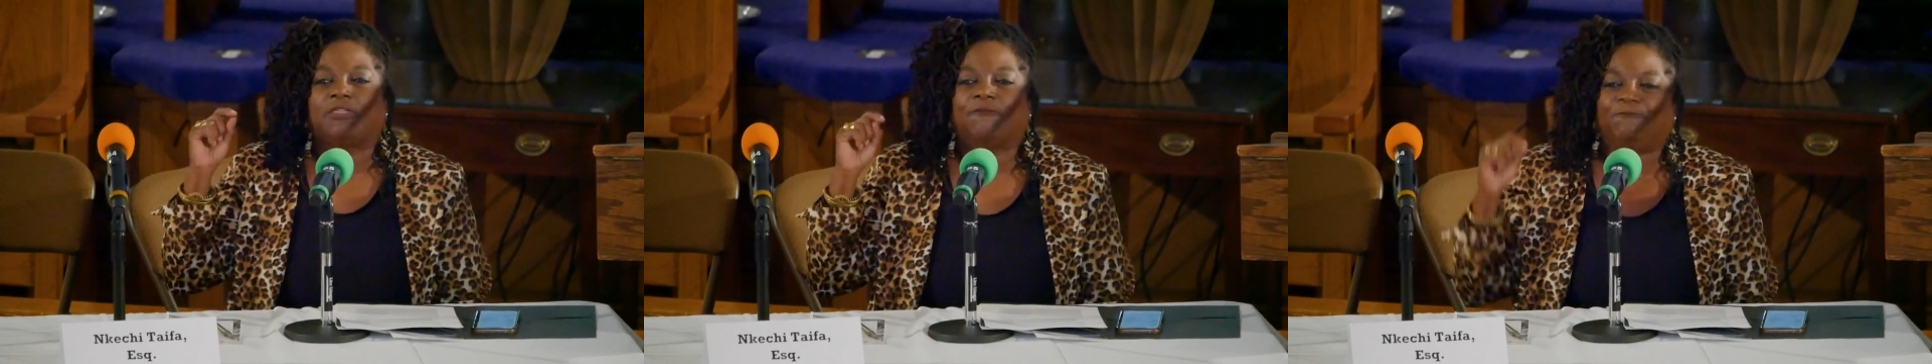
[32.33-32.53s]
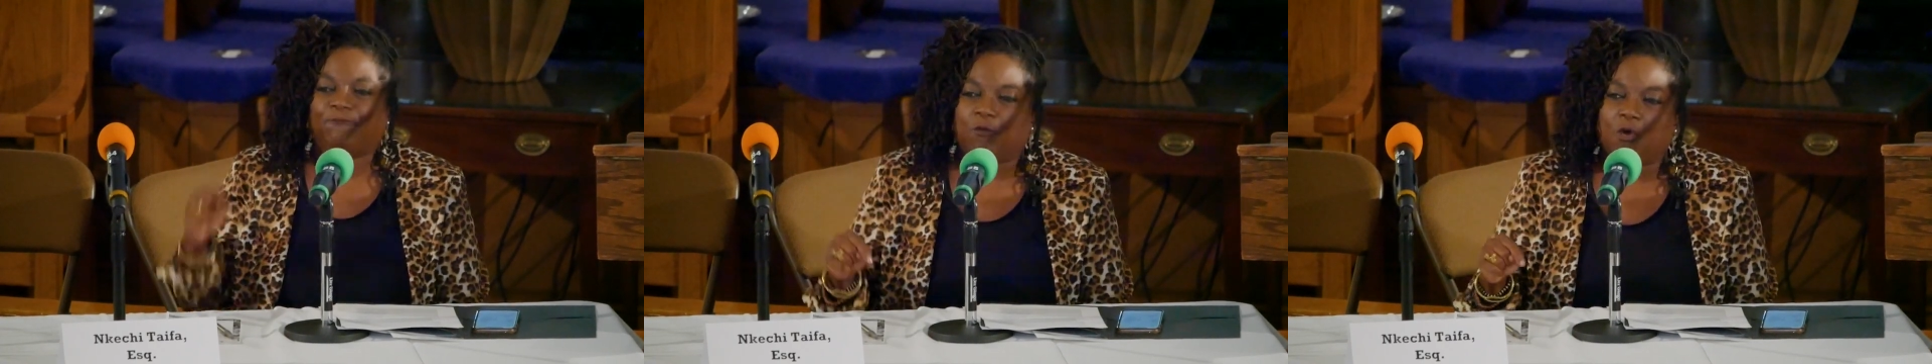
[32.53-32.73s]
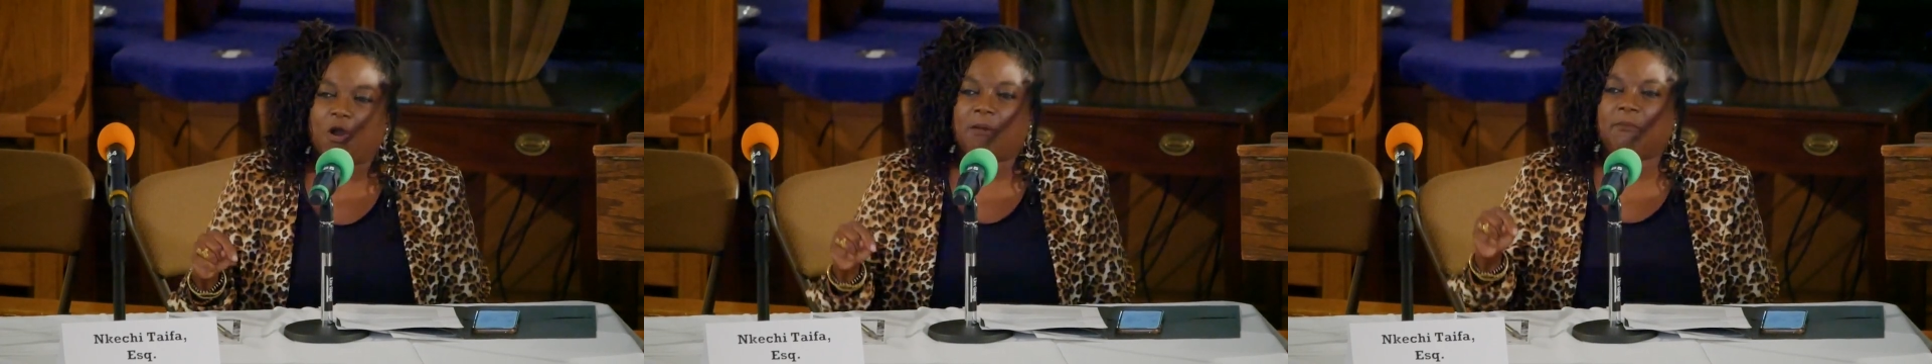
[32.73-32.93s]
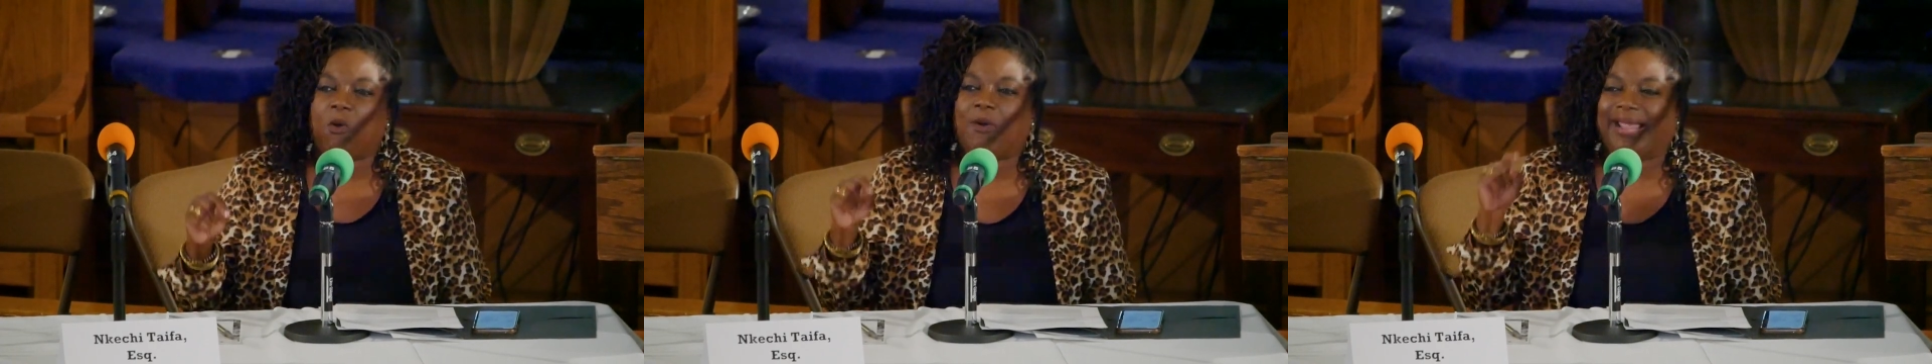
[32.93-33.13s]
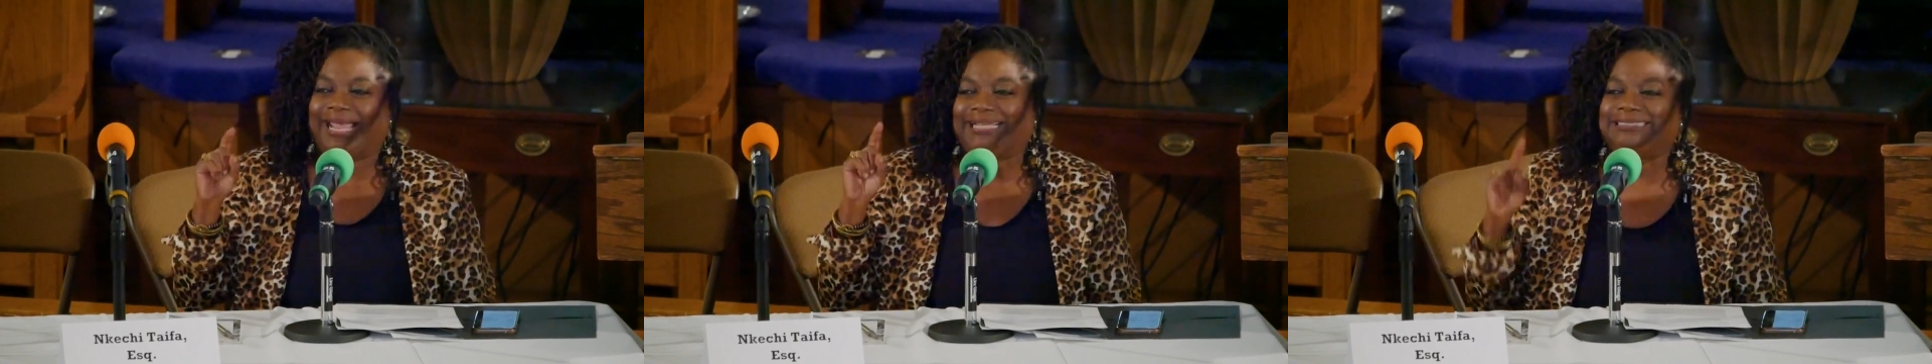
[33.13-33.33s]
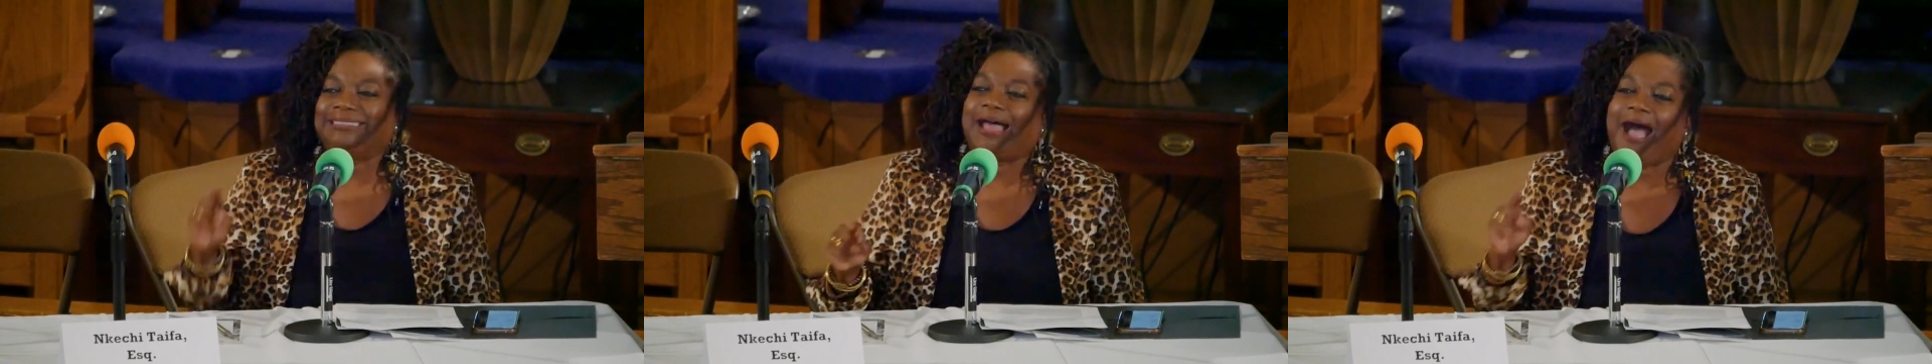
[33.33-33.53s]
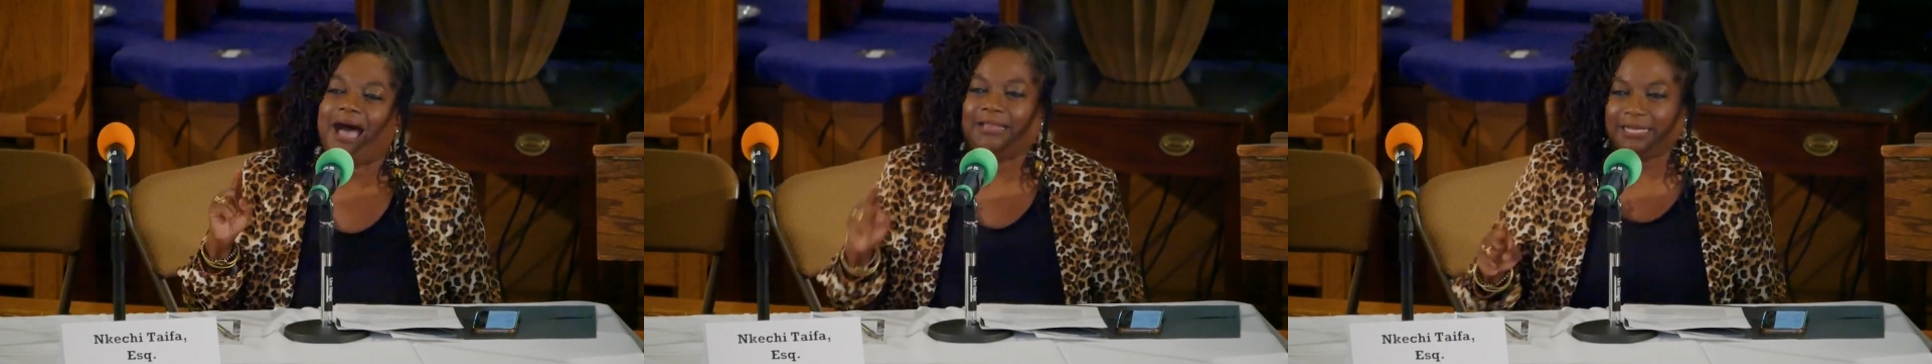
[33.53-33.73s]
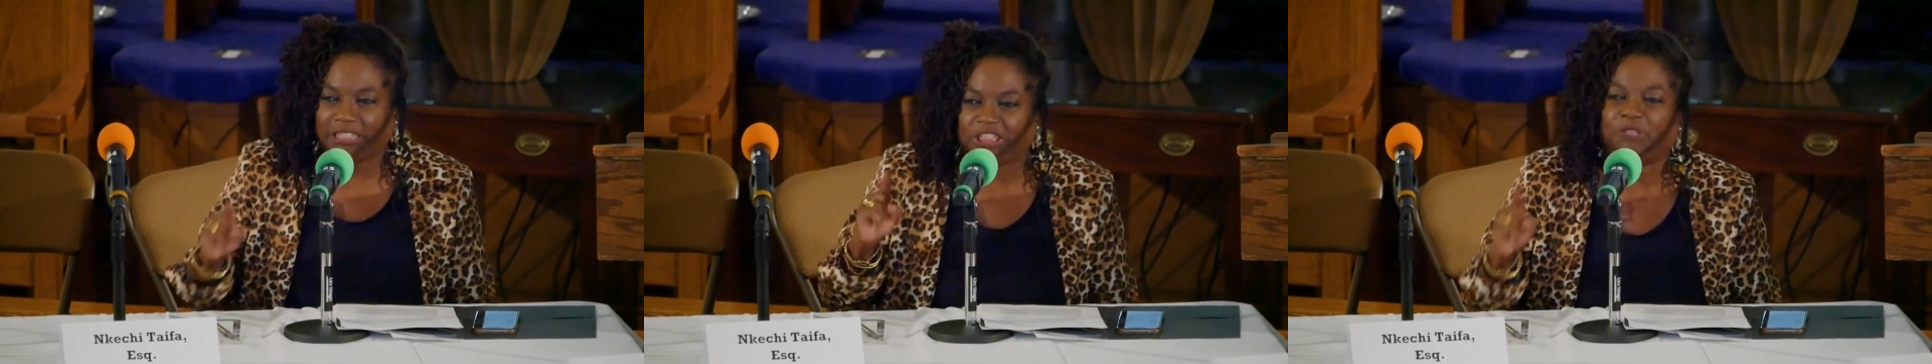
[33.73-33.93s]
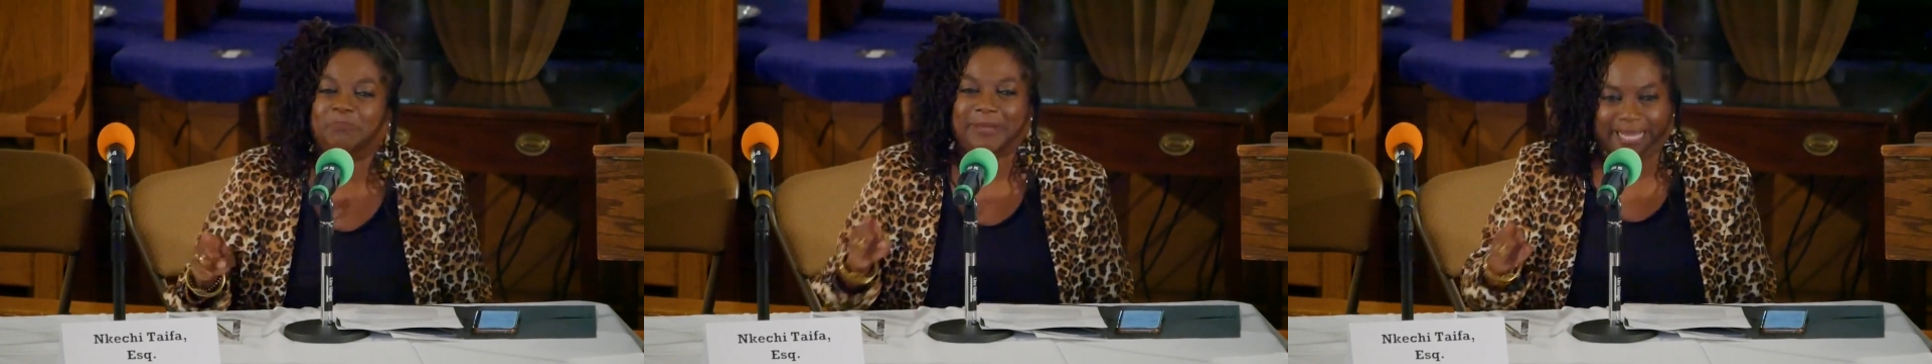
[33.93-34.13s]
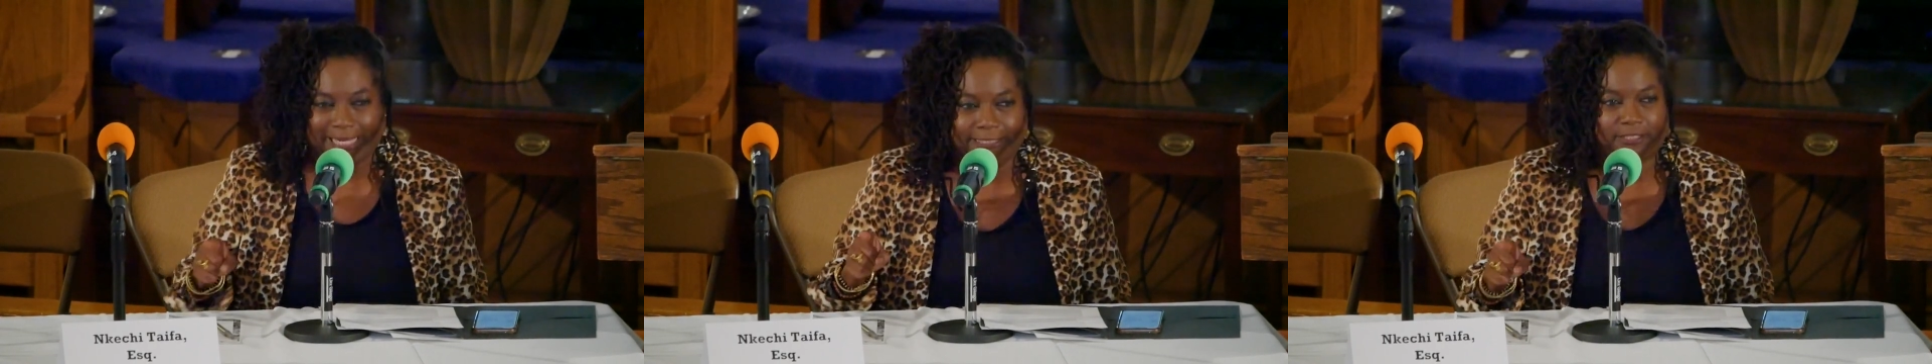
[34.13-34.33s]
the formal
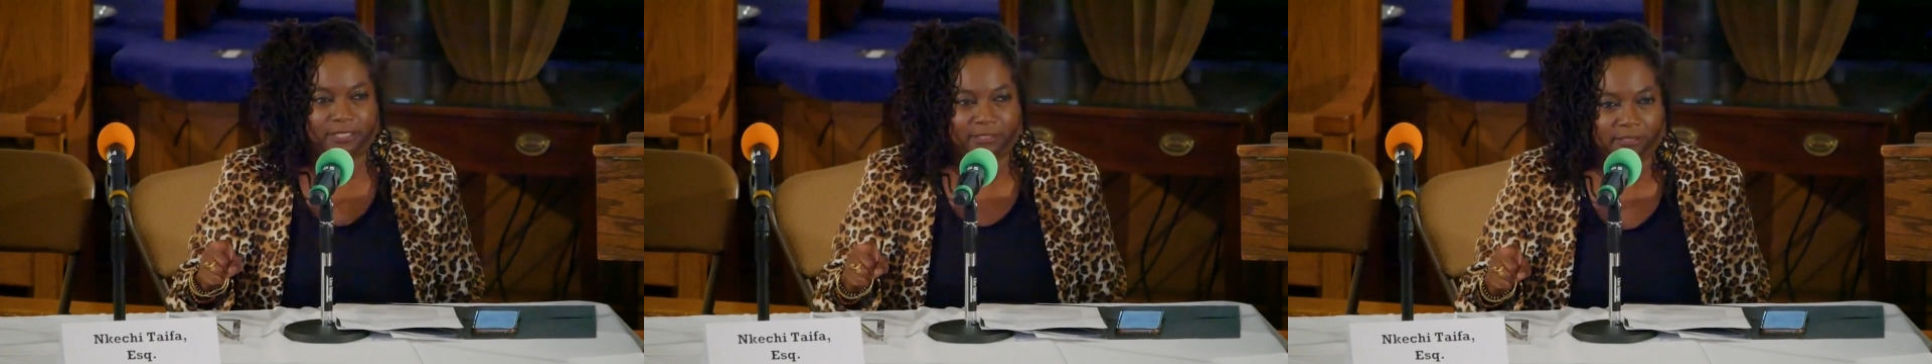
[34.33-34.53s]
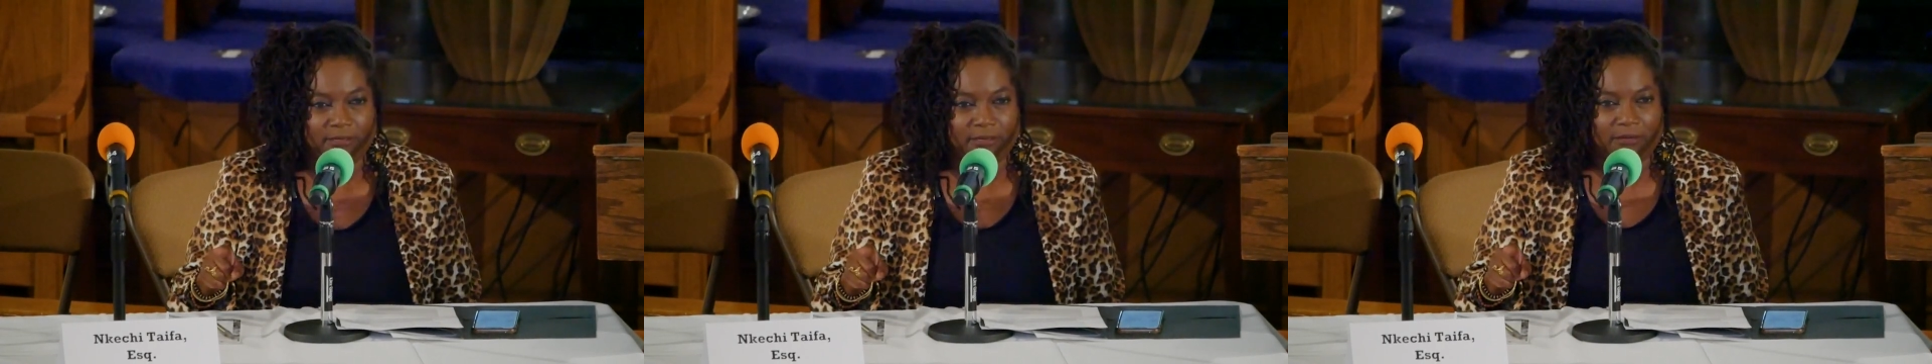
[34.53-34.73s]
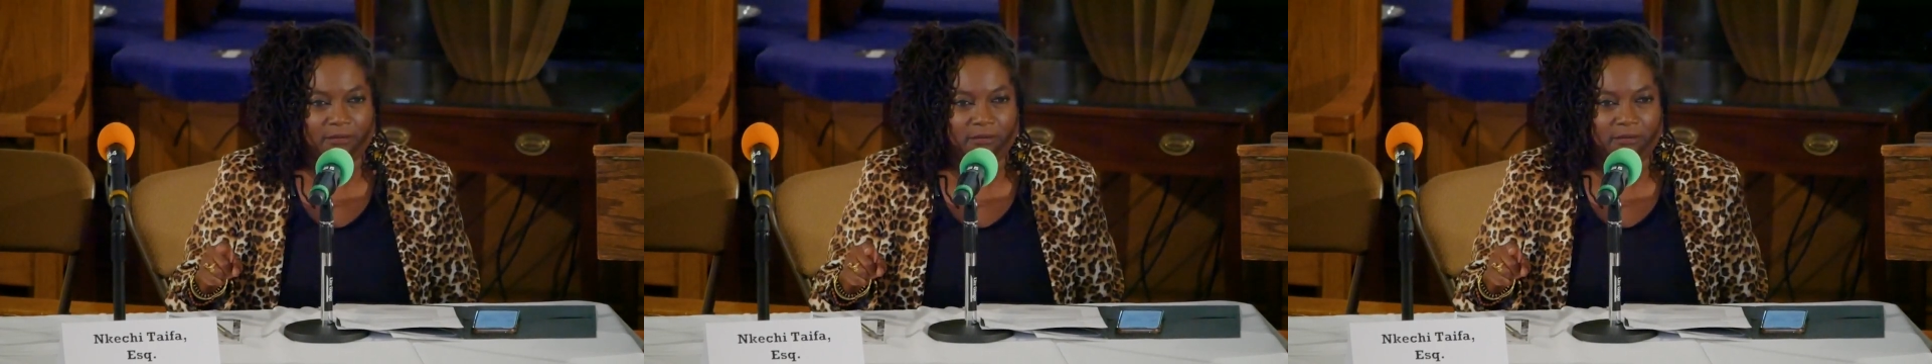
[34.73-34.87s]
acknowledgement